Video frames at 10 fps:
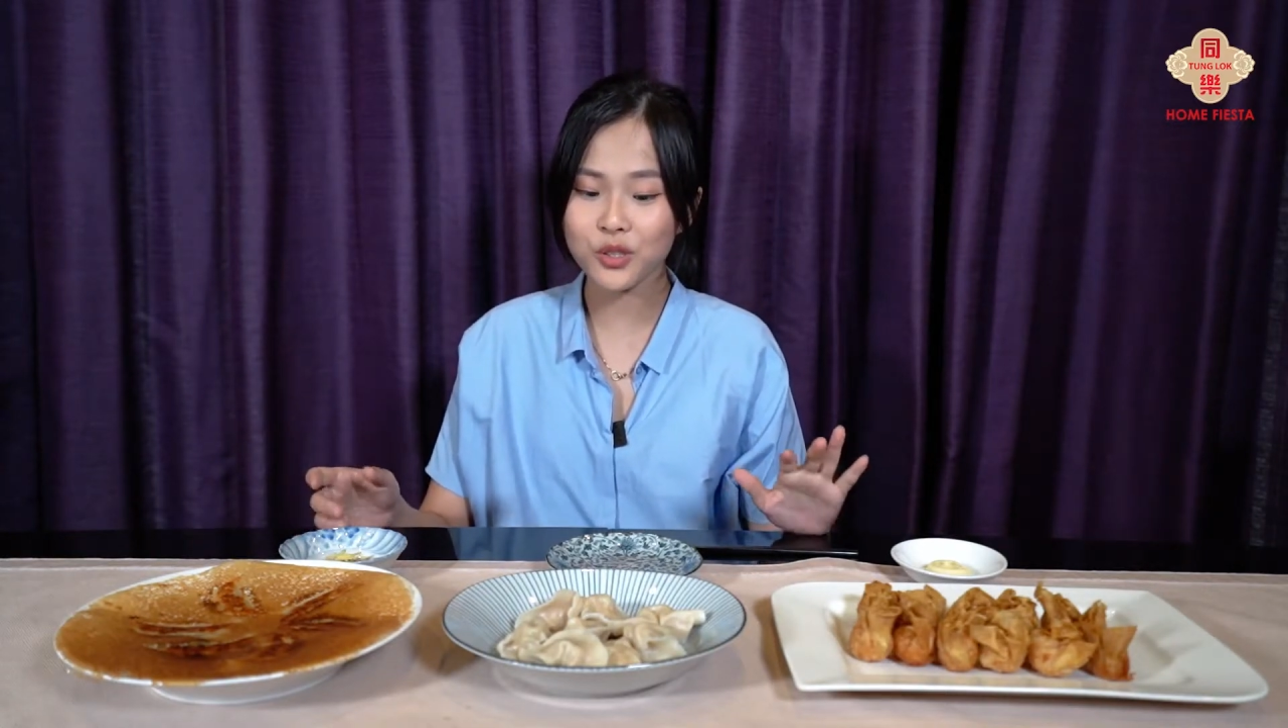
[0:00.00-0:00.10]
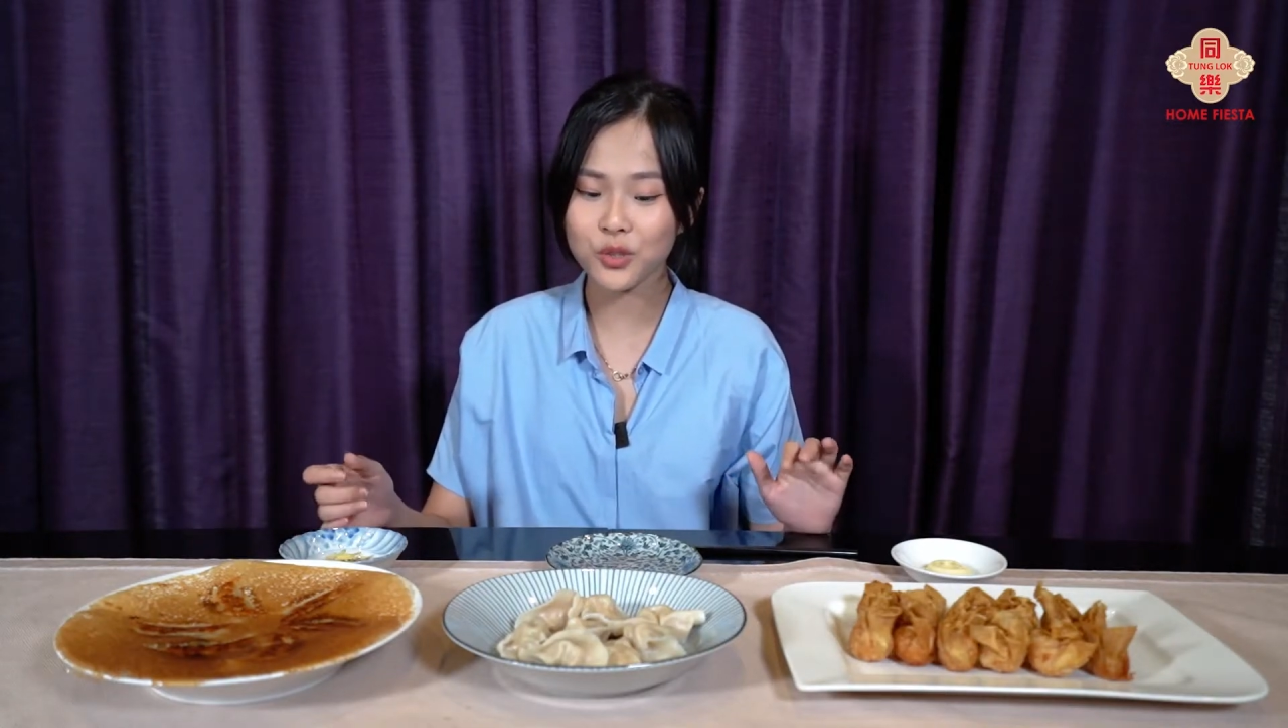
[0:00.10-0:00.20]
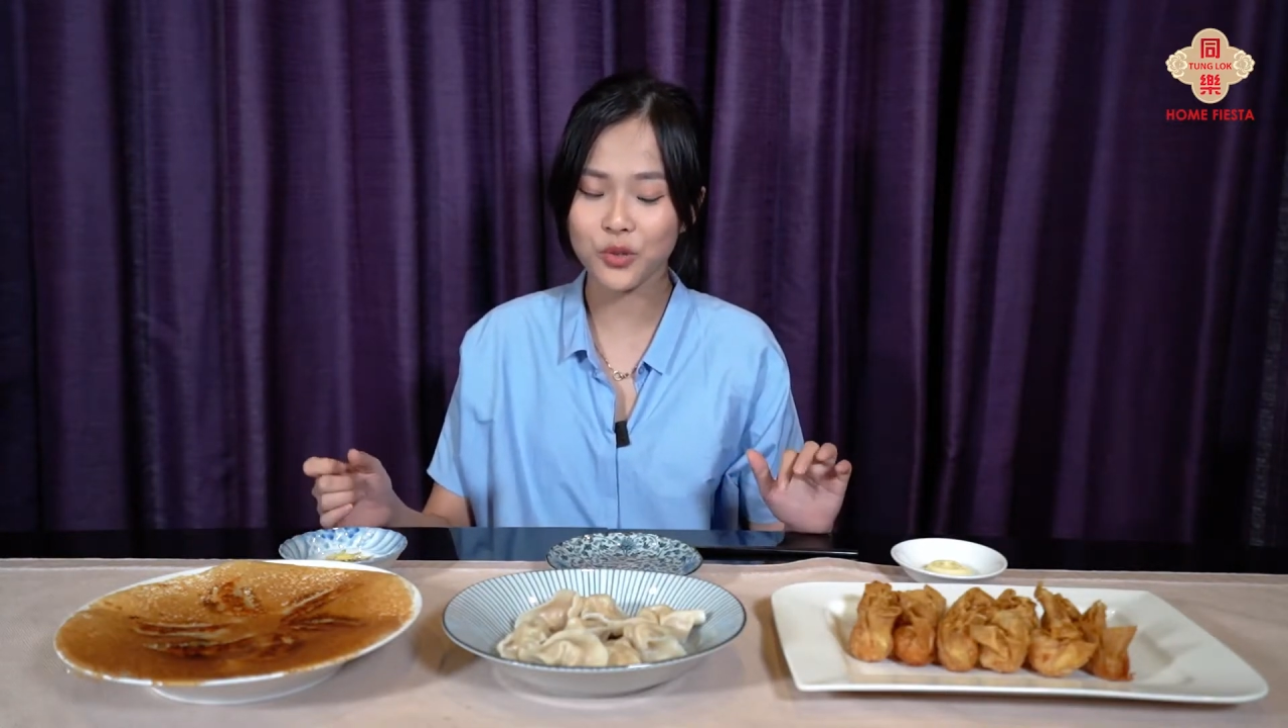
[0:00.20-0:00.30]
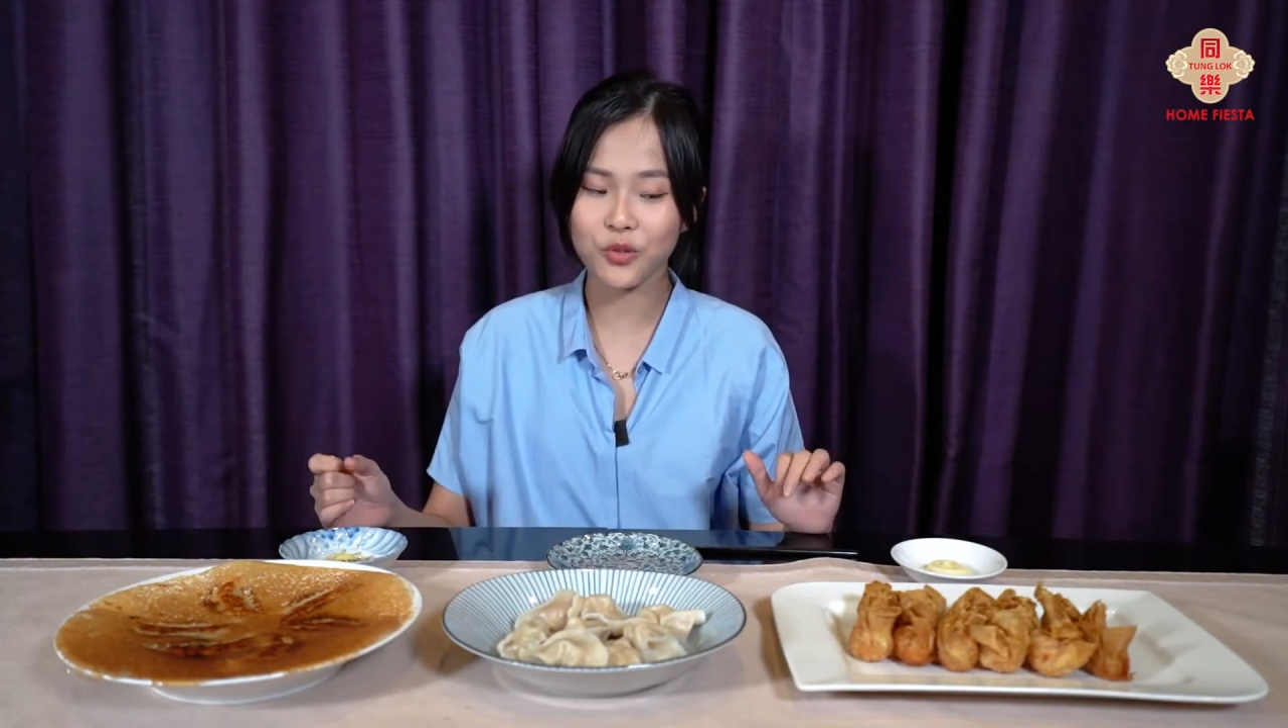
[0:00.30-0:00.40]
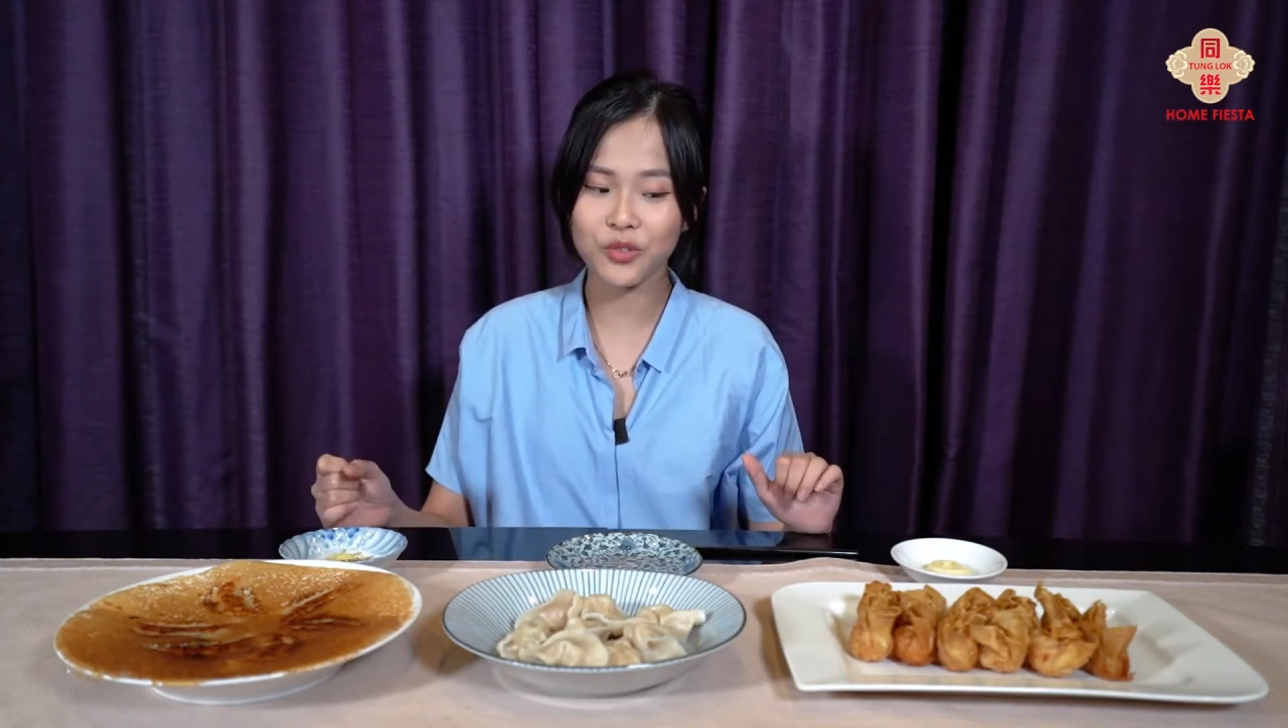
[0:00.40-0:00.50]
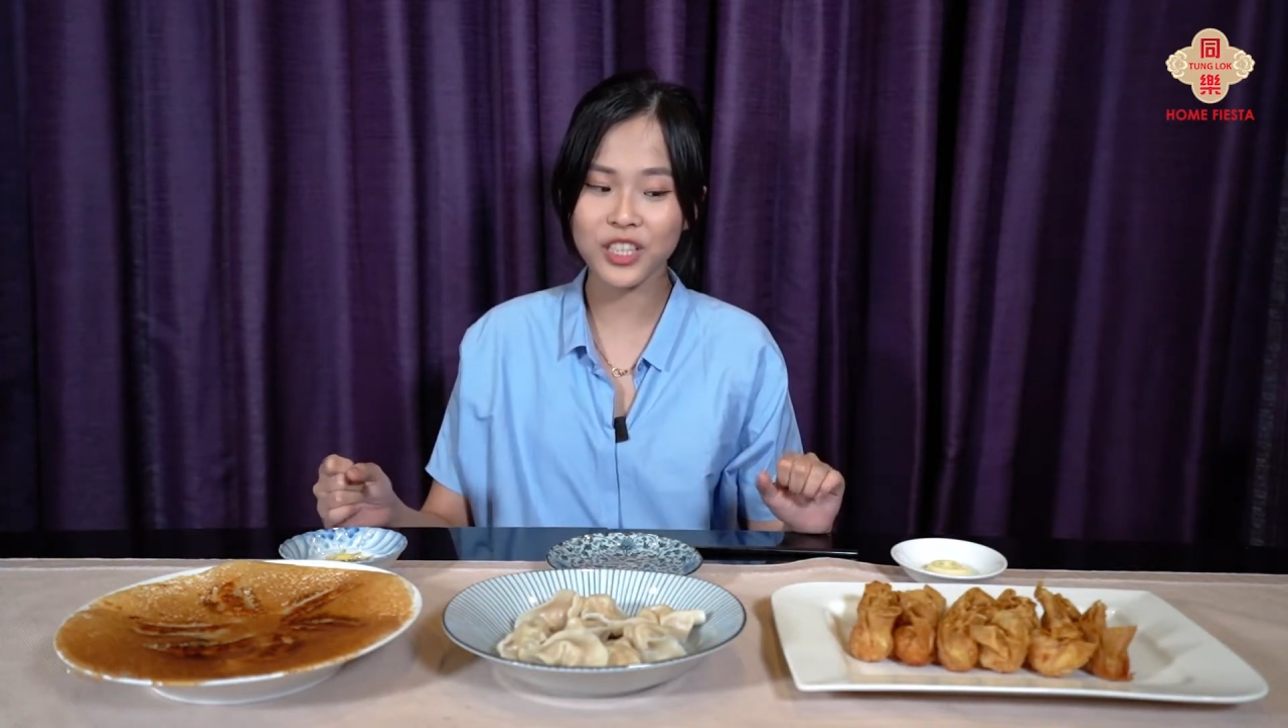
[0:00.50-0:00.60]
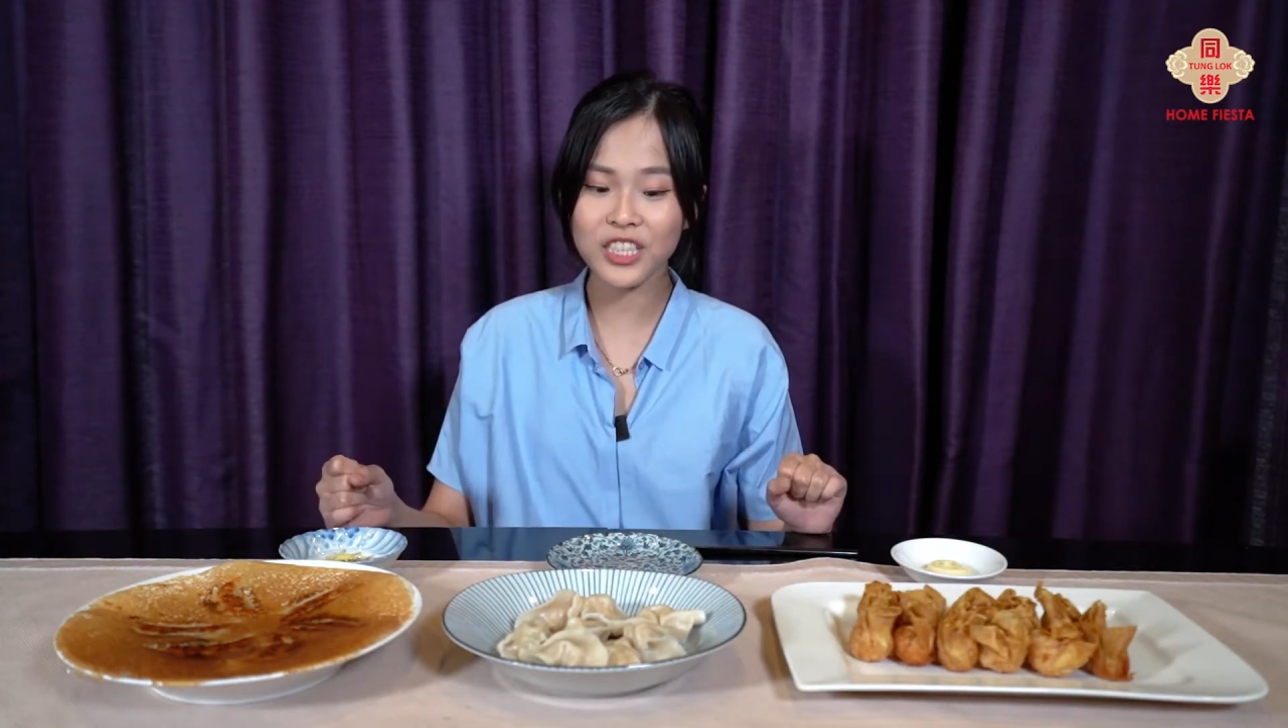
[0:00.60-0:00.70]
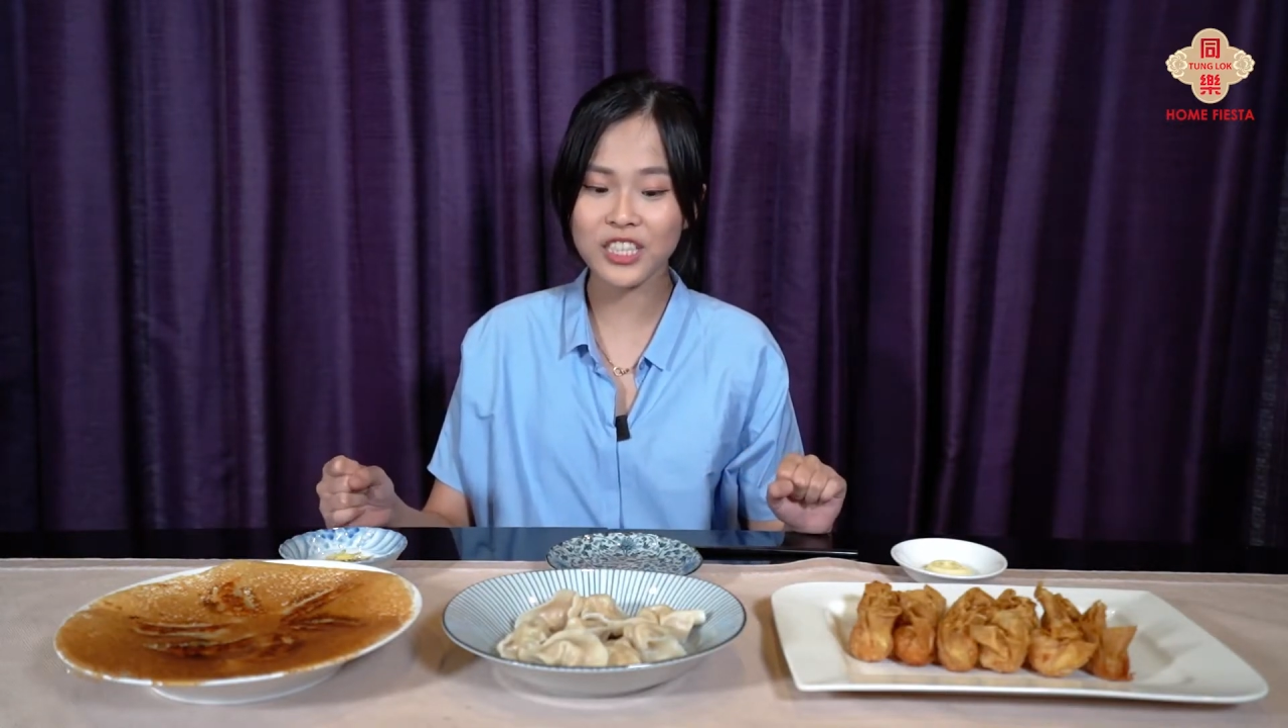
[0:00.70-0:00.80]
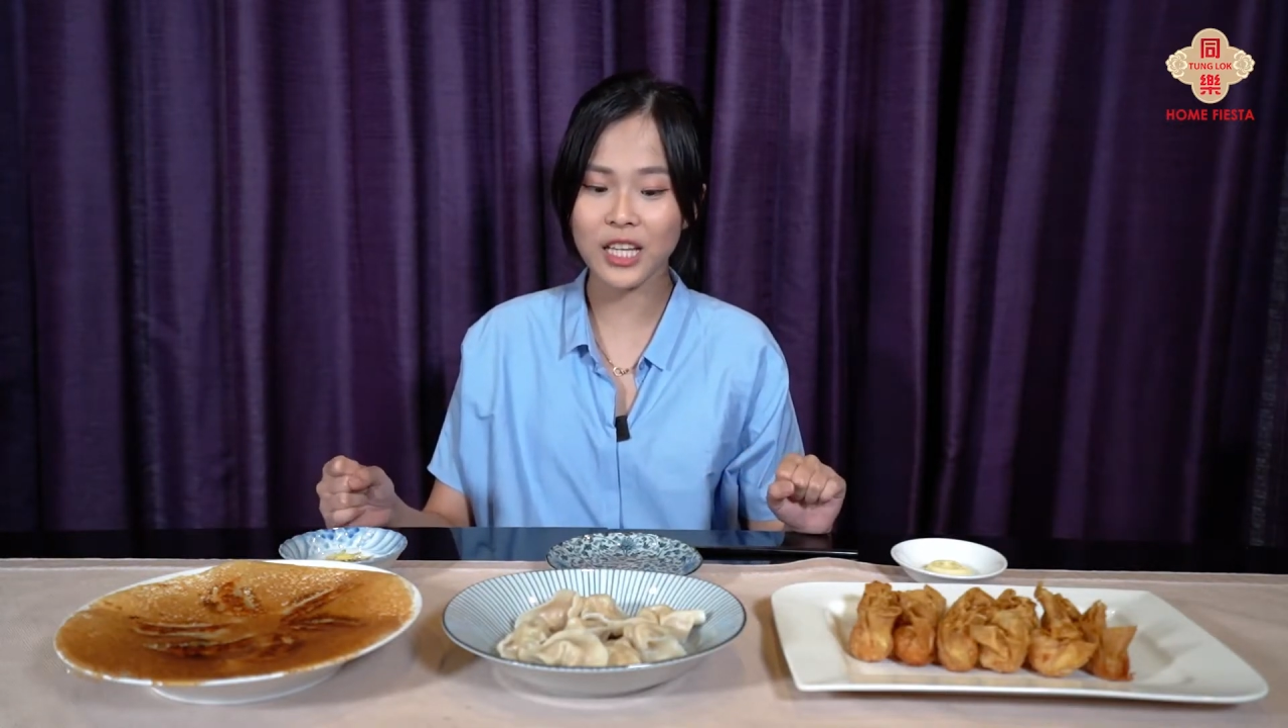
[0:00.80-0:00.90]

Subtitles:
So first